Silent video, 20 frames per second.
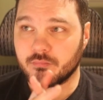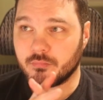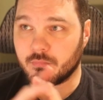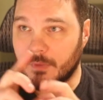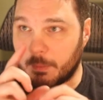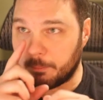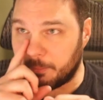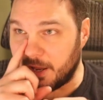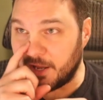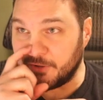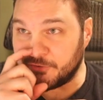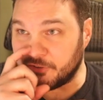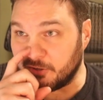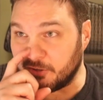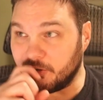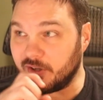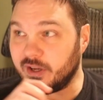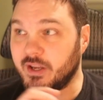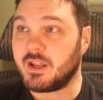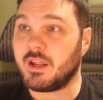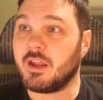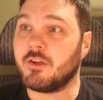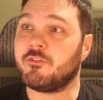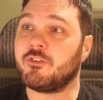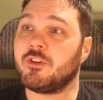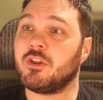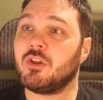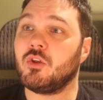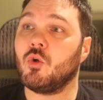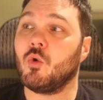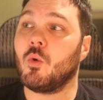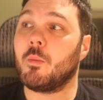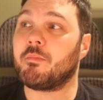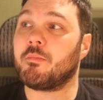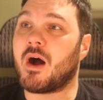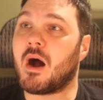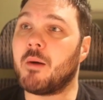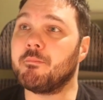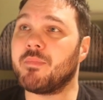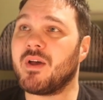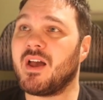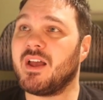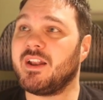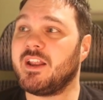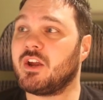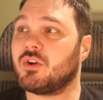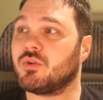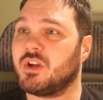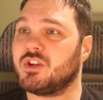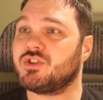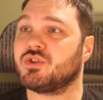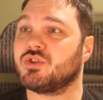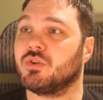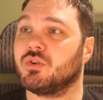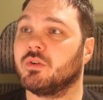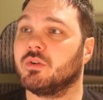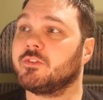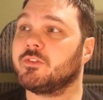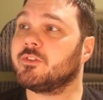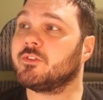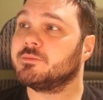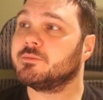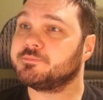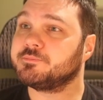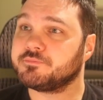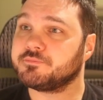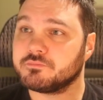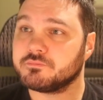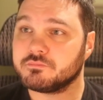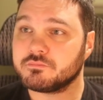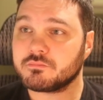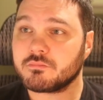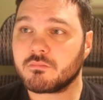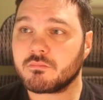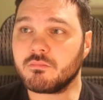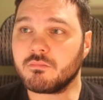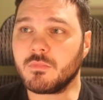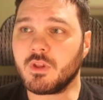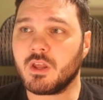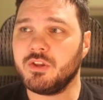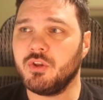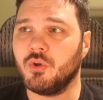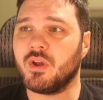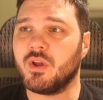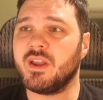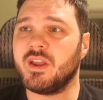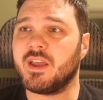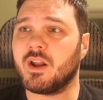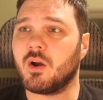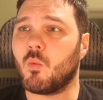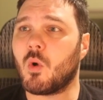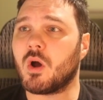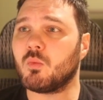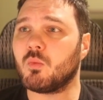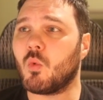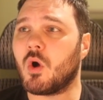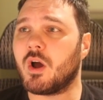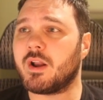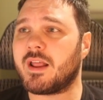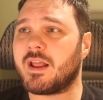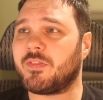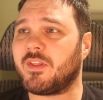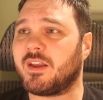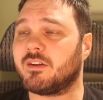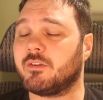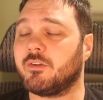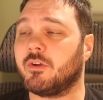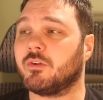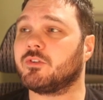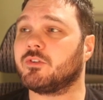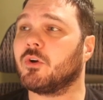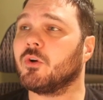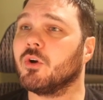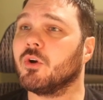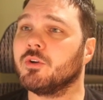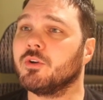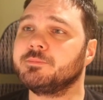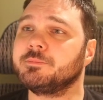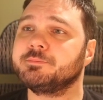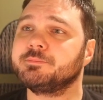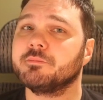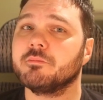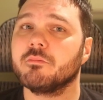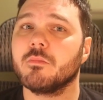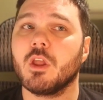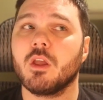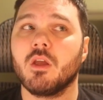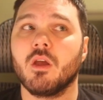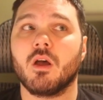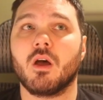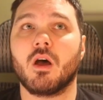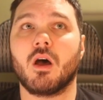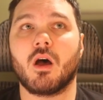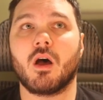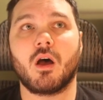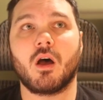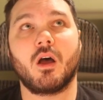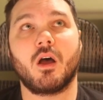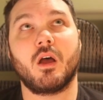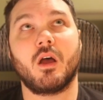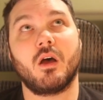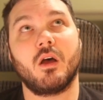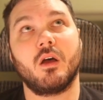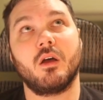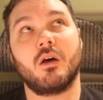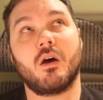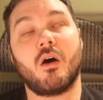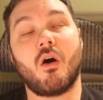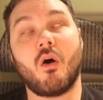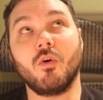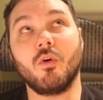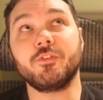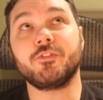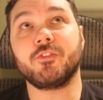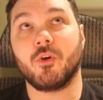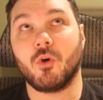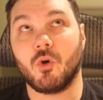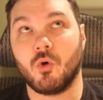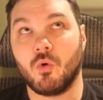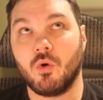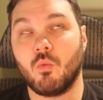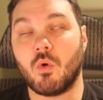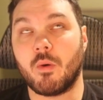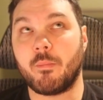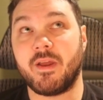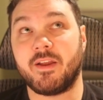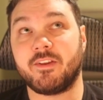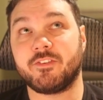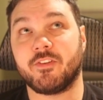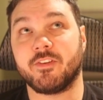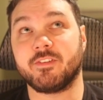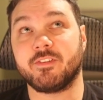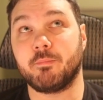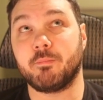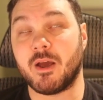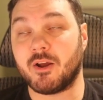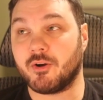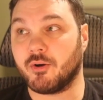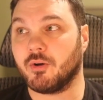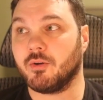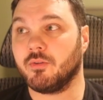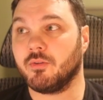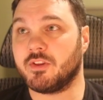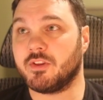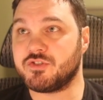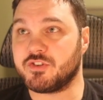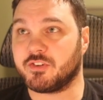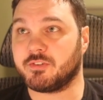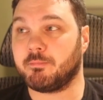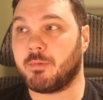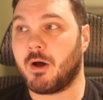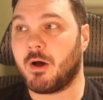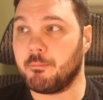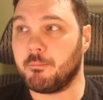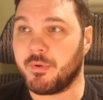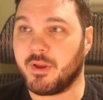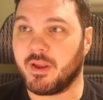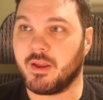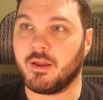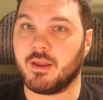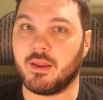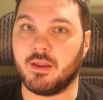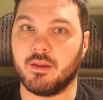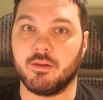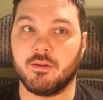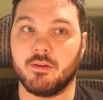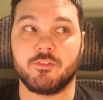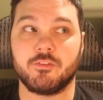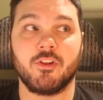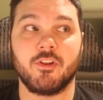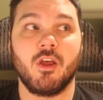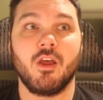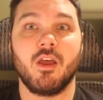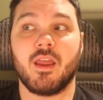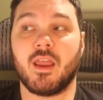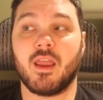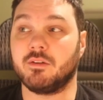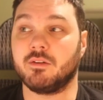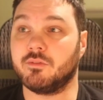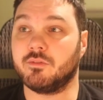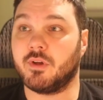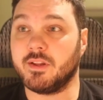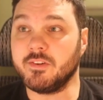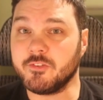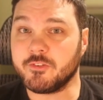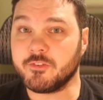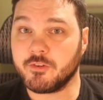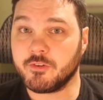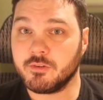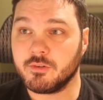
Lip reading: basically, if you pump any creatures, you can get a 1/1 at the end of your turn. Also, what makes this better than just pumping is Enlist,